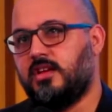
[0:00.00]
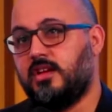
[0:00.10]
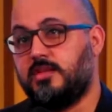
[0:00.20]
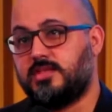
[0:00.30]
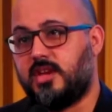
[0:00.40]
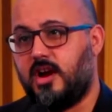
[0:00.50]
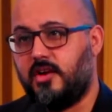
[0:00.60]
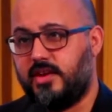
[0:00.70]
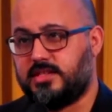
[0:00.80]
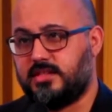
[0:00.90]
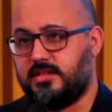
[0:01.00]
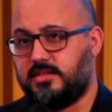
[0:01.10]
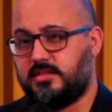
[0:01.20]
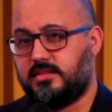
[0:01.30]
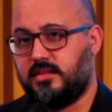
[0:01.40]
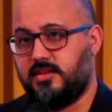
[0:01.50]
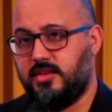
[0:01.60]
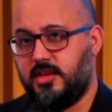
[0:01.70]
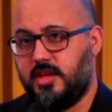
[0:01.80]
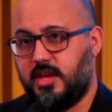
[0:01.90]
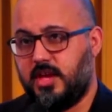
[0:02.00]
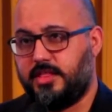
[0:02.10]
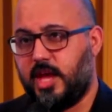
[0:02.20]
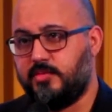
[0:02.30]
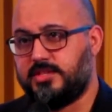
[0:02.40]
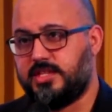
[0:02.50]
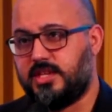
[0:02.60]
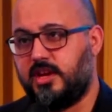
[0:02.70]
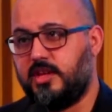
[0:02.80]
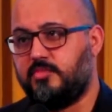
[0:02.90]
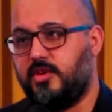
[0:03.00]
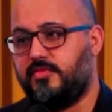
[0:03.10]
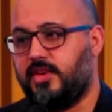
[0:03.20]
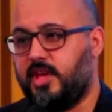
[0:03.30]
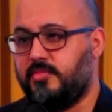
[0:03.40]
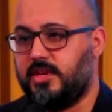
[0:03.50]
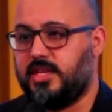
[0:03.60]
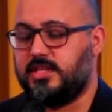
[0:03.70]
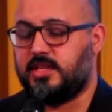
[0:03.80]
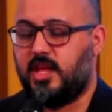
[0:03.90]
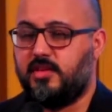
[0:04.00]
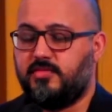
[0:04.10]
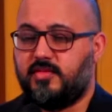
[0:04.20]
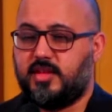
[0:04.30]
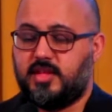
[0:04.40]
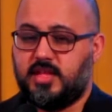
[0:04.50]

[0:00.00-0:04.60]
And it was a car accident. And that was a turning point for him in his life.